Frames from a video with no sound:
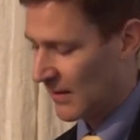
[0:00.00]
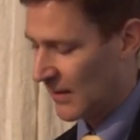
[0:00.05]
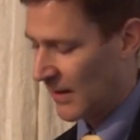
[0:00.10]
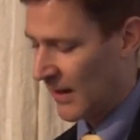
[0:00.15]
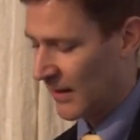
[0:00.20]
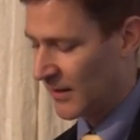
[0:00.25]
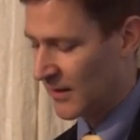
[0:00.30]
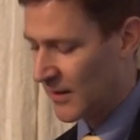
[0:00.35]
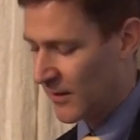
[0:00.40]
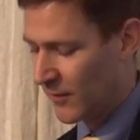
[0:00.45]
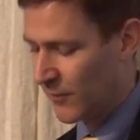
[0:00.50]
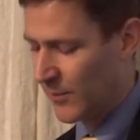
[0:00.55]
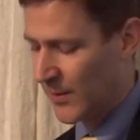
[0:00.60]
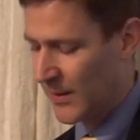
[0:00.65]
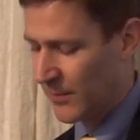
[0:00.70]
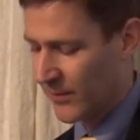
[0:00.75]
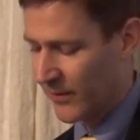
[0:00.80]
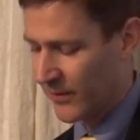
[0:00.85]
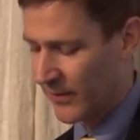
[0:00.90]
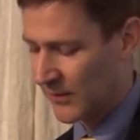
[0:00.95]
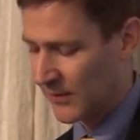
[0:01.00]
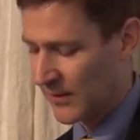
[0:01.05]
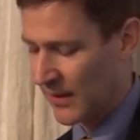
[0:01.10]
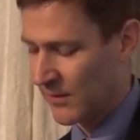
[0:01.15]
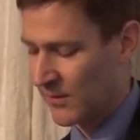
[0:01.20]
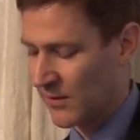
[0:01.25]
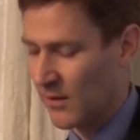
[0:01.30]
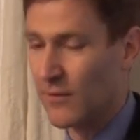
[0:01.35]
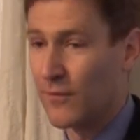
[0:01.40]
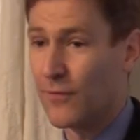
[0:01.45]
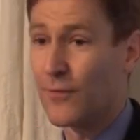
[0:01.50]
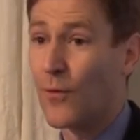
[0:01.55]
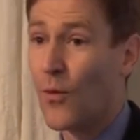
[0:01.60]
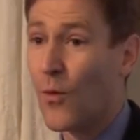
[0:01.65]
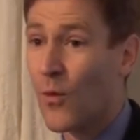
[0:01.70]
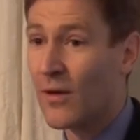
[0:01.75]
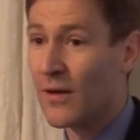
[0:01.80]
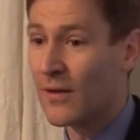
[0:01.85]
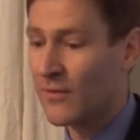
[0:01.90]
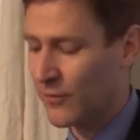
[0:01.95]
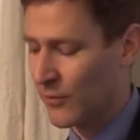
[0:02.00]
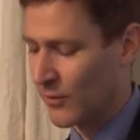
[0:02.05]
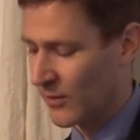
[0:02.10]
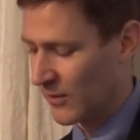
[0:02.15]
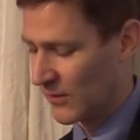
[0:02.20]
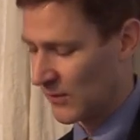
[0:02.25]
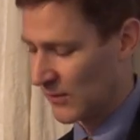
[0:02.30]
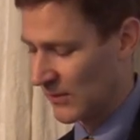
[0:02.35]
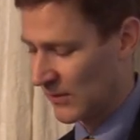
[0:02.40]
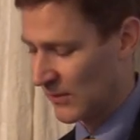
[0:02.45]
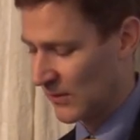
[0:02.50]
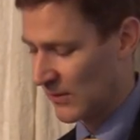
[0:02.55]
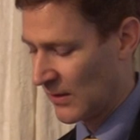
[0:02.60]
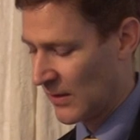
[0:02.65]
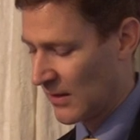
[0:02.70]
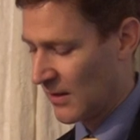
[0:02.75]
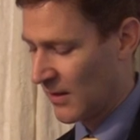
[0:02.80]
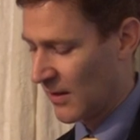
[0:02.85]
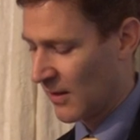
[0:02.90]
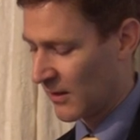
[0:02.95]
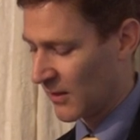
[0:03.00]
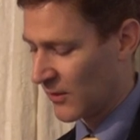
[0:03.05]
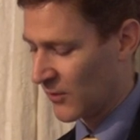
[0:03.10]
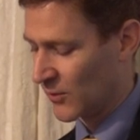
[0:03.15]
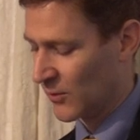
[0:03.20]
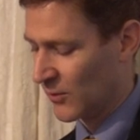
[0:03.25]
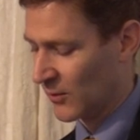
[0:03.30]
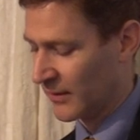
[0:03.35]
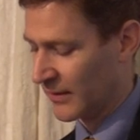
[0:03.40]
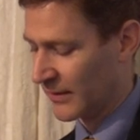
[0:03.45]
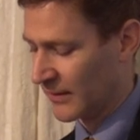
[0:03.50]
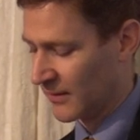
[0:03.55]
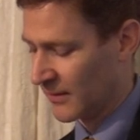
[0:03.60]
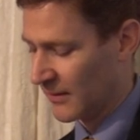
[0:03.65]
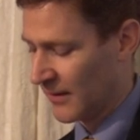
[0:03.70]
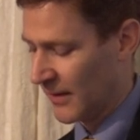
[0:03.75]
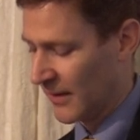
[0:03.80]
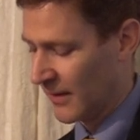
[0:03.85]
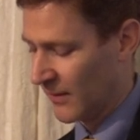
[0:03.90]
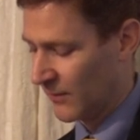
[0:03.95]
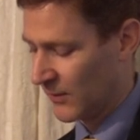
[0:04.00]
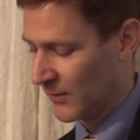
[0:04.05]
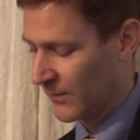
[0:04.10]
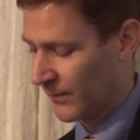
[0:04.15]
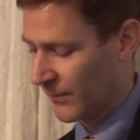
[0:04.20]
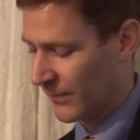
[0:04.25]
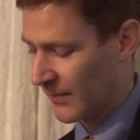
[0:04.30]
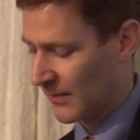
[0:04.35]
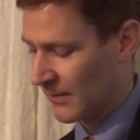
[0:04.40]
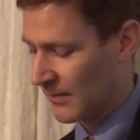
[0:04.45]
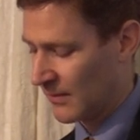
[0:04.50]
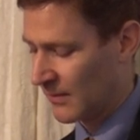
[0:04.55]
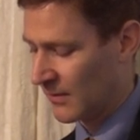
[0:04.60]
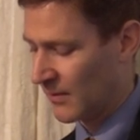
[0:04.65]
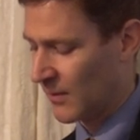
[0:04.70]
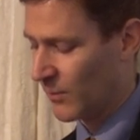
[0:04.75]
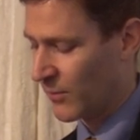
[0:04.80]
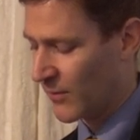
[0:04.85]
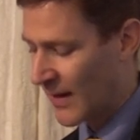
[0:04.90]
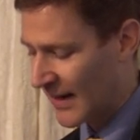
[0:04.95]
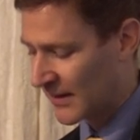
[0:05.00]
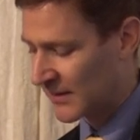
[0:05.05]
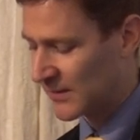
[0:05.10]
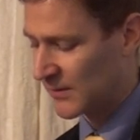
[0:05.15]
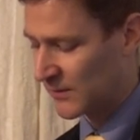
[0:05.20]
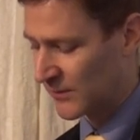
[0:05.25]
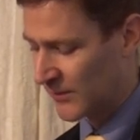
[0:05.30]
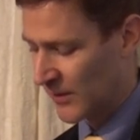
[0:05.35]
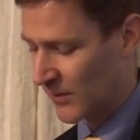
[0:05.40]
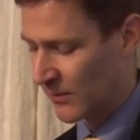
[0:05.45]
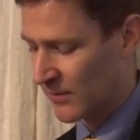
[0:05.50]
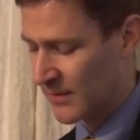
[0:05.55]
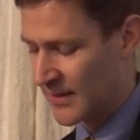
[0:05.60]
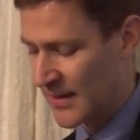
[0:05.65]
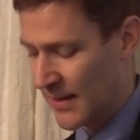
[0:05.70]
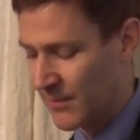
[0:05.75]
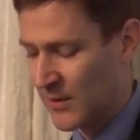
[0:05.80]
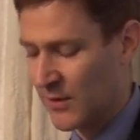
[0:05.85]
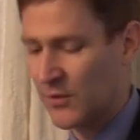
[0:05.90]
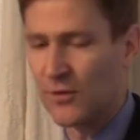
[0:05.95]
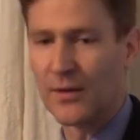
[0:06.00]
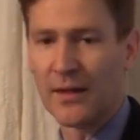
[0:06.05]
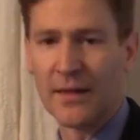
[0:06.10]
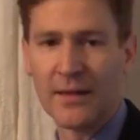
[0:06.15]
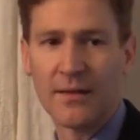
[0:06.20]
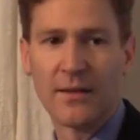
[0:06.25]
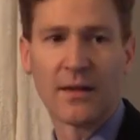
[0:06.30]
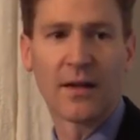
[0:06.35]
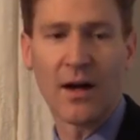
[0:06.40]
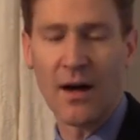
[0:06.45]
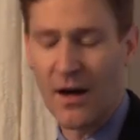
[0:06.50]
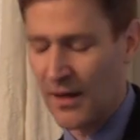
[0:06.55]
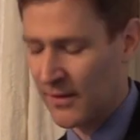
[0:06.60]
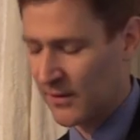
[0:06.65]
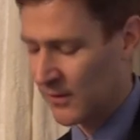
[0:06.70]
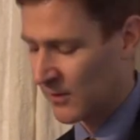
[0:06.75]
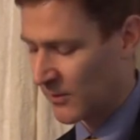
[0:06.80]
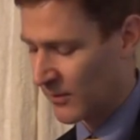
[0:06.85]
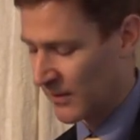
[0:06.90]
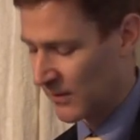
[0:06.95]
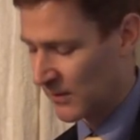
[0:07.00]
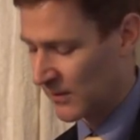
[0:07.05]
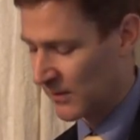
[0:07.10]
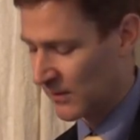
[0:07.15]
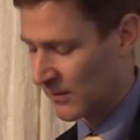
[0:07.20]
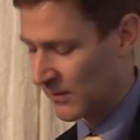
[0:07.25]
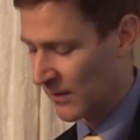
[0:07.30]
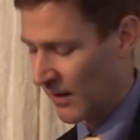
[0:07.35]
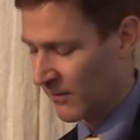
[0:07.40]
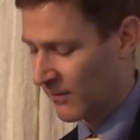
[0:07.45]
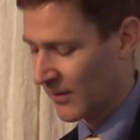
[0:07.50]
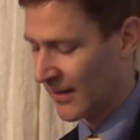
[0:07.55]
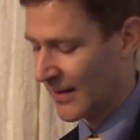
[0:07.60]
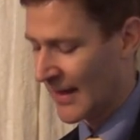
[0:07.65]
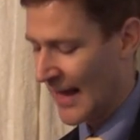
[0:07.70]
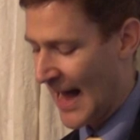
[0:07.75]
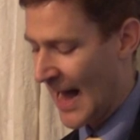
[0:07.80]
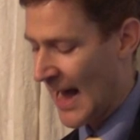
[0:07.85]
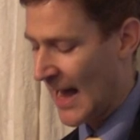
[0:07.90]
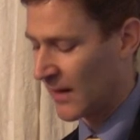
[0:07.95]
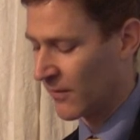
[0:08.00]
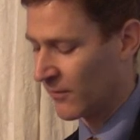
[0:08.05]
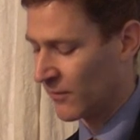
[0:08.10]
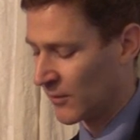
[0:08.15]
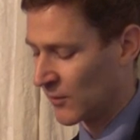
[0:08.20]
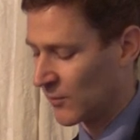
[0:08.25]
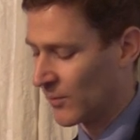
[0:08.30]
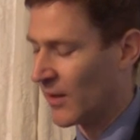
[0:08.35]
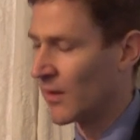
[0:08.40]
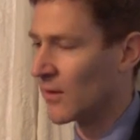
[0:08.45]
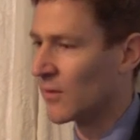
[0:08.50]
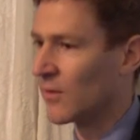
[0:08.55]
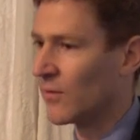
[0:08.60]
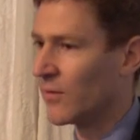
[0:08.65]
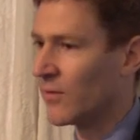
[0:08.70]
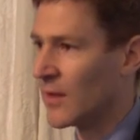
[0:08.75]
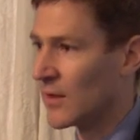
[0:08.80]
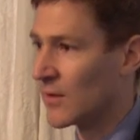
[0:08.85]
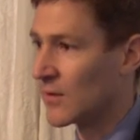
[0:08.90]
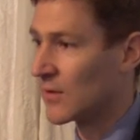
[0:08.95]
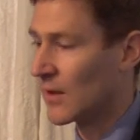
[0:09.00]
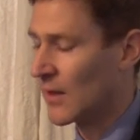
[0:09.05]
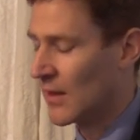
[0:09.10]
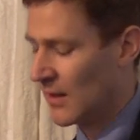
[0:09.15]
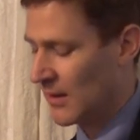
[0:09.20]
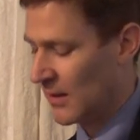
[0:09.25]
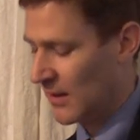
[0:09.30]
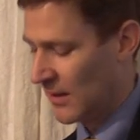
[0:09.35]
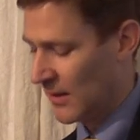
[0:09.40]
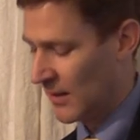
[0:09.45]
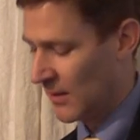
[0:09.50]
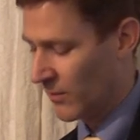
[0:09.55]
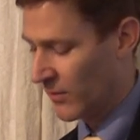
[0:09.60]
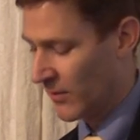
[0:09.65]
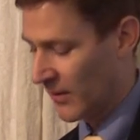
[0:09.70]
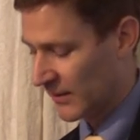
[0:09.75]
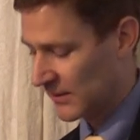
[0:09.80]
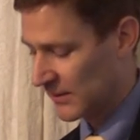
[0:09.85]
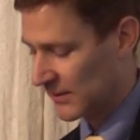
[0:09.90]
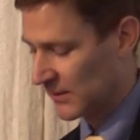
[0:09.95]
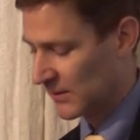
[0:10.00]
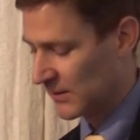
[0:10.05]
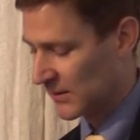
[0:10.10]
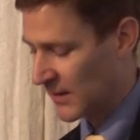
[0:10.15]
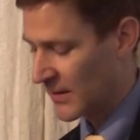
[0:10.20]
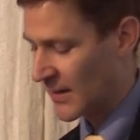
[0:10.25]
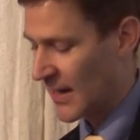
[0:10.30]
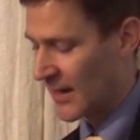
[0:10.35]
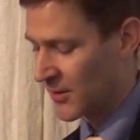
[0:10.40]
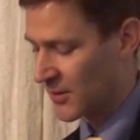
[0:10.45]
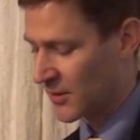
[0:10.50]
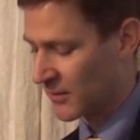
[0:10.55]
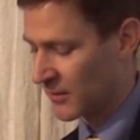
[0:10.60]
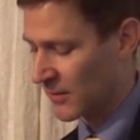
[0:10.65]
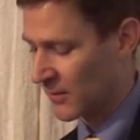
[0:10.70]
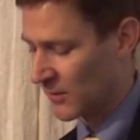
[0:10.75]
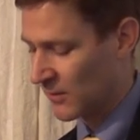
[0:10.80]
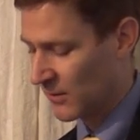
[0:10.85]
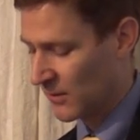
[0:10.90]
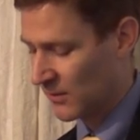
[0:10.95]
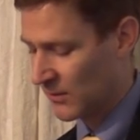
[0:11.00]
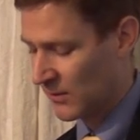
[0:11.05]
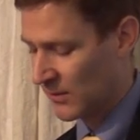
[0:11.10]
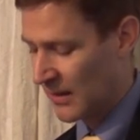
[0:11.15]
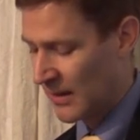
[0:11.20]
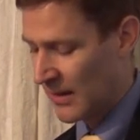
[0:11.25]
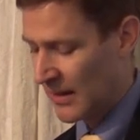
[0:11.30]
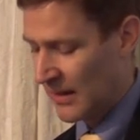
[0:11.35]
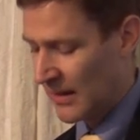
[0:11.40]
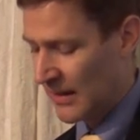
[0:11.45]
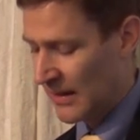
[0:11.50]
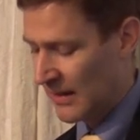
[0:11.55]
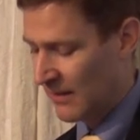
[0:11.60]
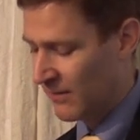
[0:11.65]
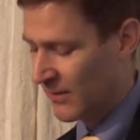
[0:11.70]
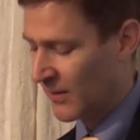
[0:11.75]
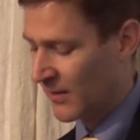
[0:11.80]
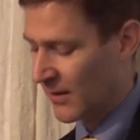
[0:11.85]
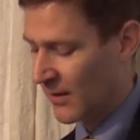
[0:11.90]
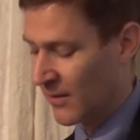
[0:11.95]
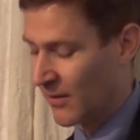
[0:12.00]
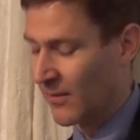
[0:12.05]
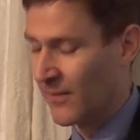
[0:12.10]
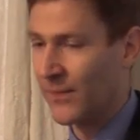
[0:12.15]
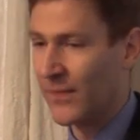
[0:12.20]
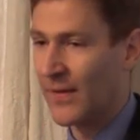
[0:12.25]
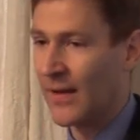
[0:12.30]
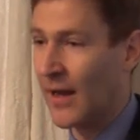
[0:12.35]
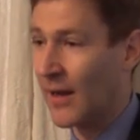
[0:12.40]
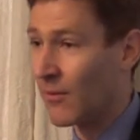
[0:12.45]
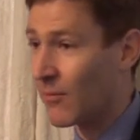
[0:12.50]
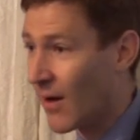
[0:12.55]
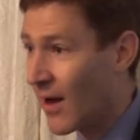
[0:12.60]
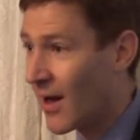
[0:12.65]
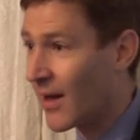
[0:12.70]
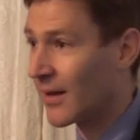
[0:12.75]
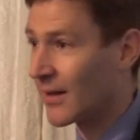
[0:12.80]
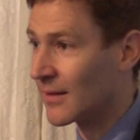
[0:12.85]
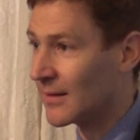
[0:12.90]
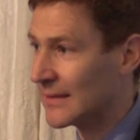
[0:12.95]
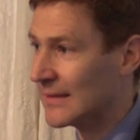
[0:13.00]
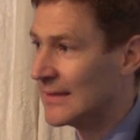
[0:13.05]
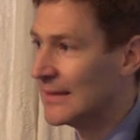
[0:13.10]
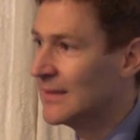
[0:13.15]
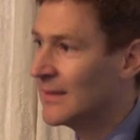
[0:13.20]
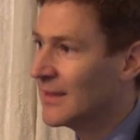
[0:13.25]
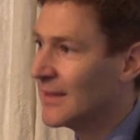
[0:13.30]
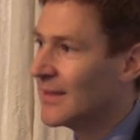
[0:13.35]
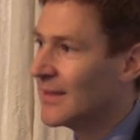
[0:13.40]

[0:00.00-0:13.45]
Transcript: and give people the sense that foreign forces are controlling their lives. The Brexit vote demonstrated the consequences of a lack of responsiveness in Brussels to national concerns, even though, ironically,